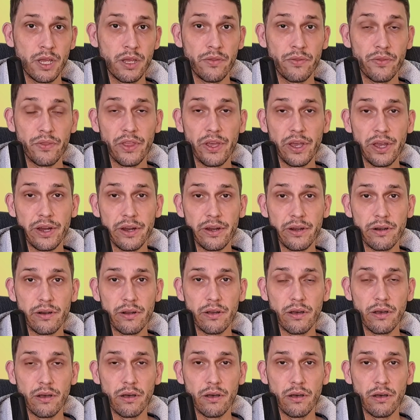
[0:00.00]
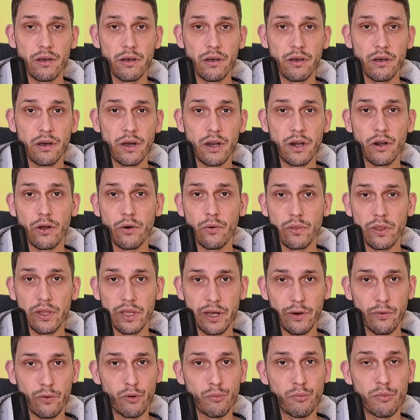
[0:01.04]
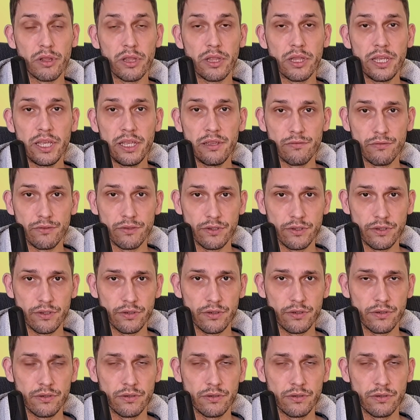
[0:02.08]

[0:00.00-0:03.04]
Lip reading: There are only our beliefs